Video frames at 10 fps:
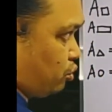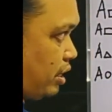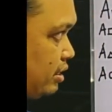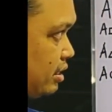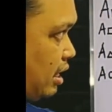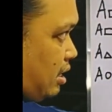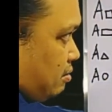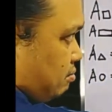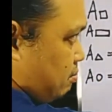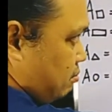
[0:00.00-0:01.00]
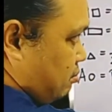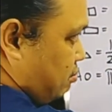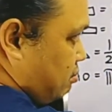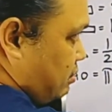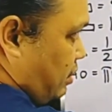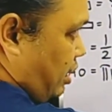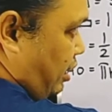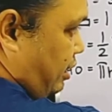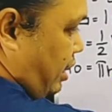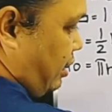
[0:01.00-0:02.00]
to get the
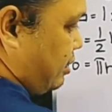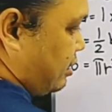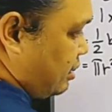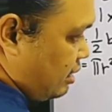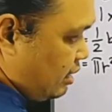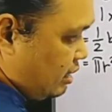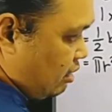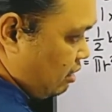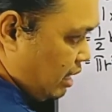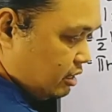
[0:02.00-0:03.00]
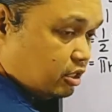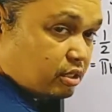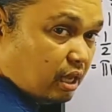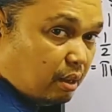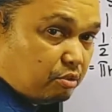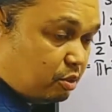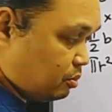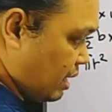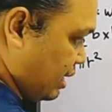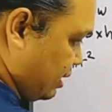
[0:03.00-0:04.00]
area? Now let's
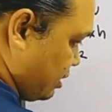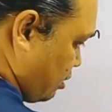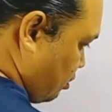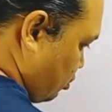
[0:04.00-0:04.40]
multiply. Now